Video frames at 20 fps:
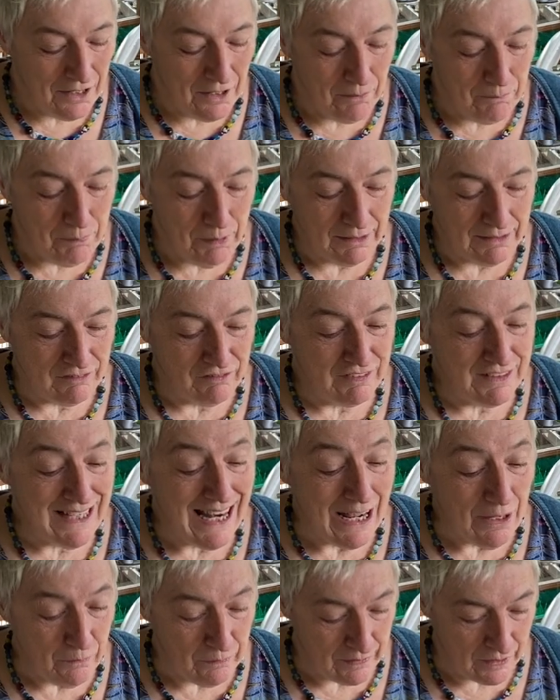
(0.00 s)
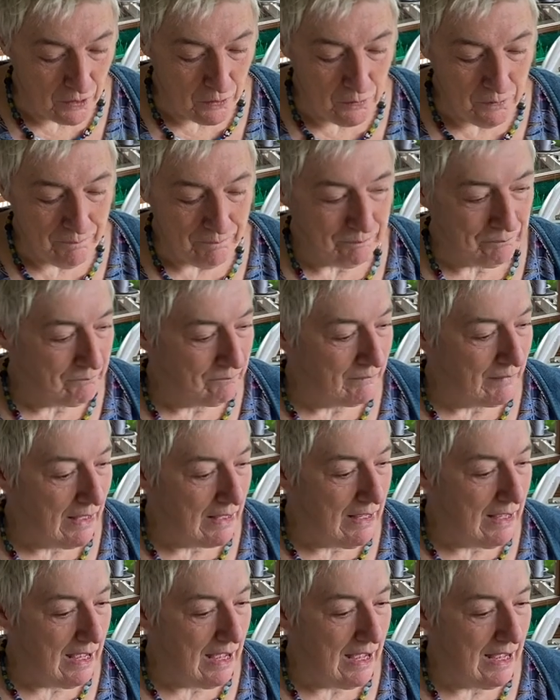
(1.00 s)
But for now though,
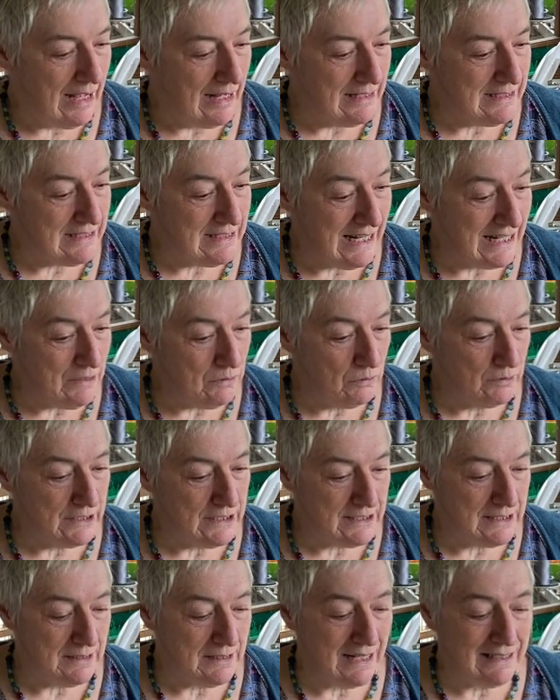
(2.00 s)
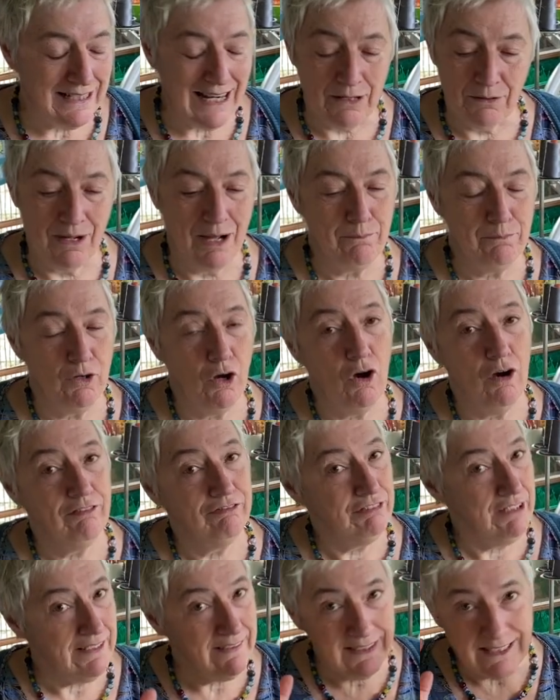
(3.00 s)
uh, in order to, now I'm not
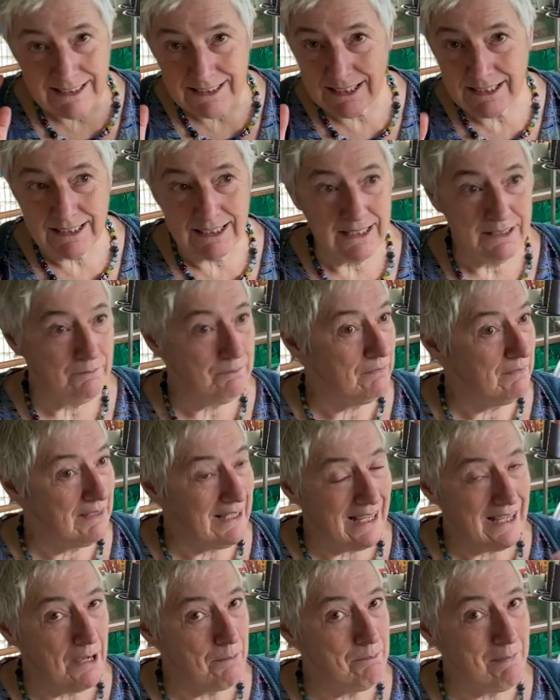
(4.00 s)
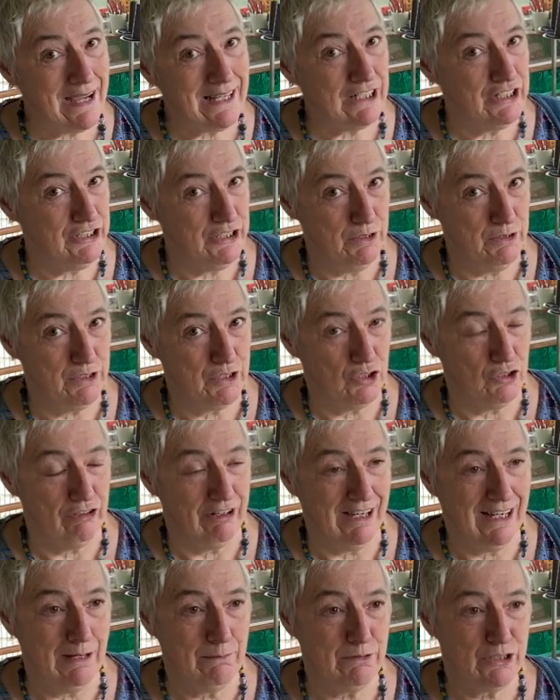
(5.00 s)
offering this as a like a mega
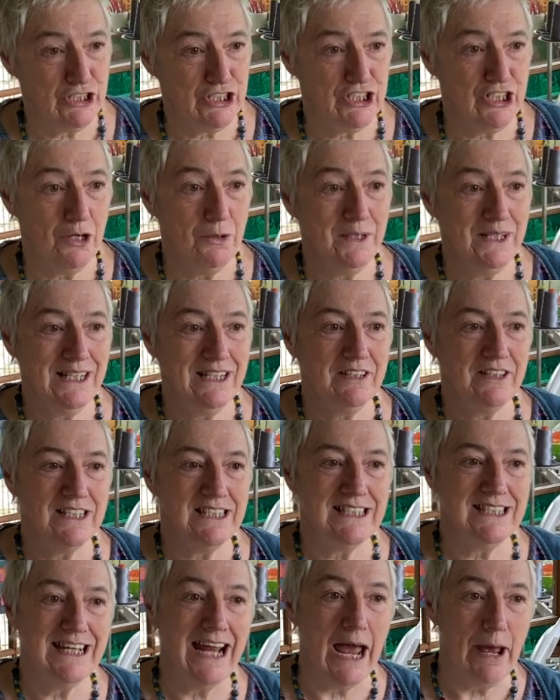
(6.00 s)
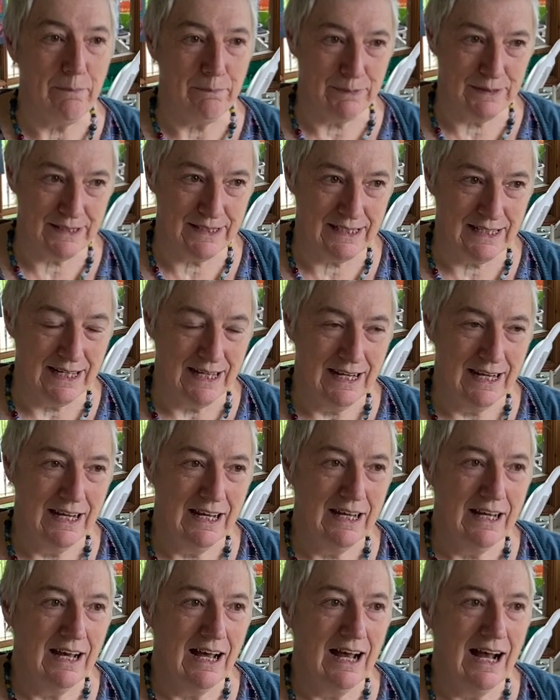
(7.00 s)
tutorial, I'm just showing you the steps.
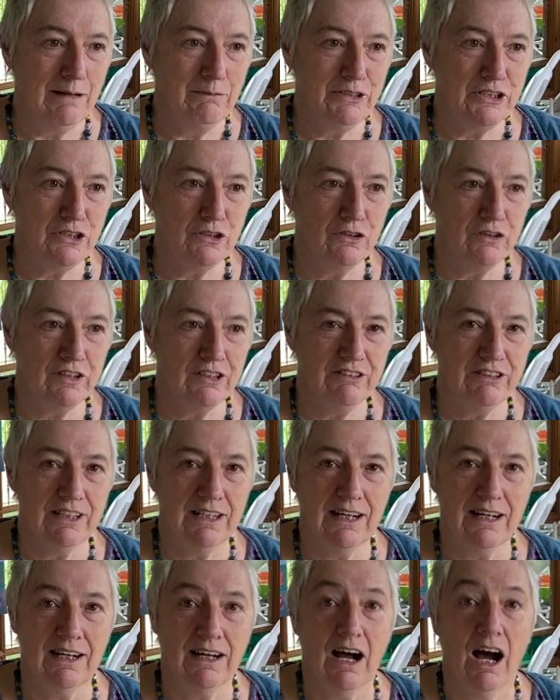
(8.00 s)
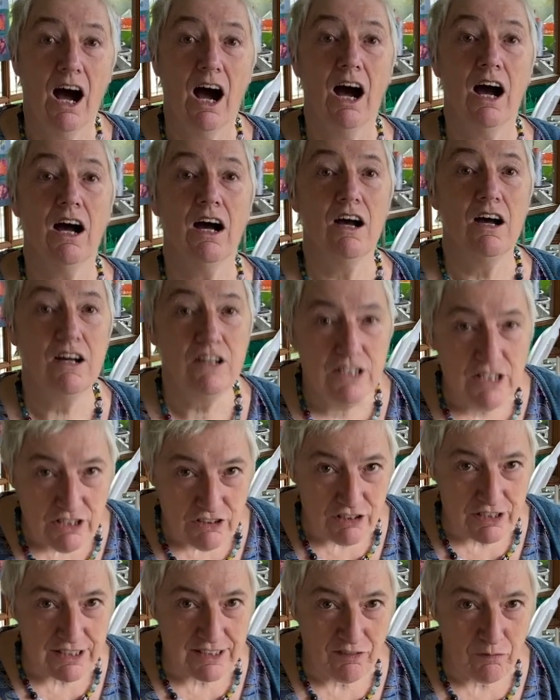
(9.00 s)
I'm sure there are
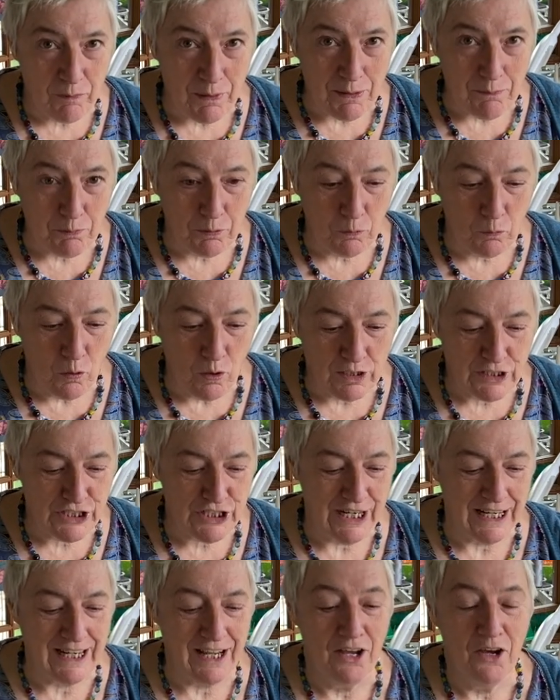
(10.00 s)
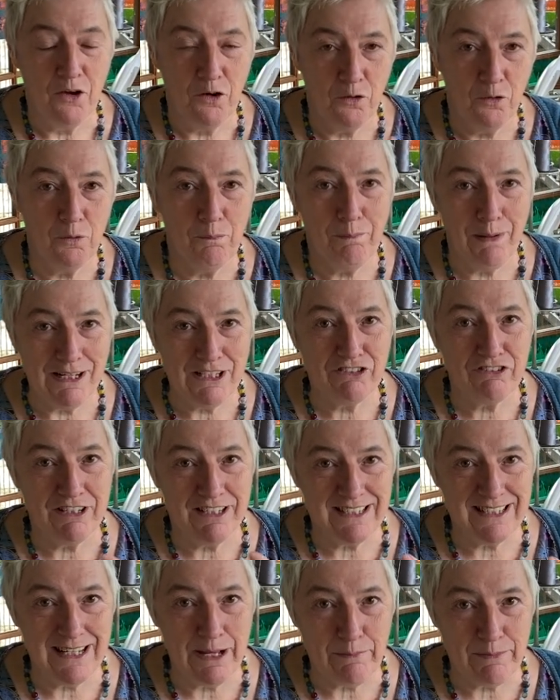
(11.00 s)
hundreds of people watching who are better at
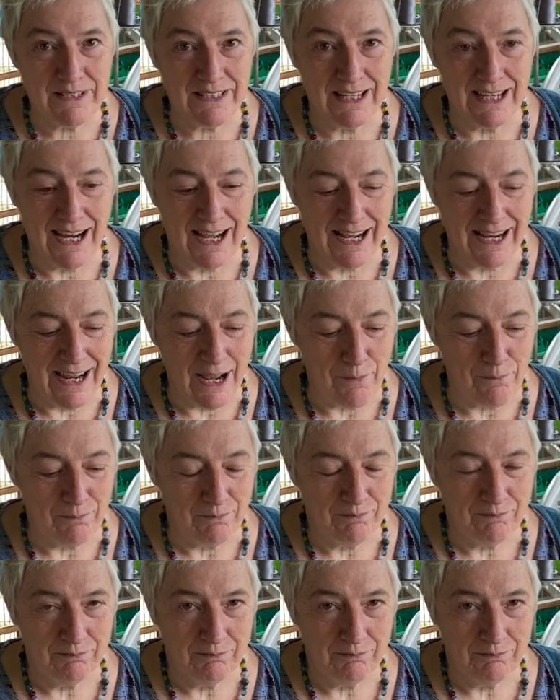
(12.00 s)
zips than I am.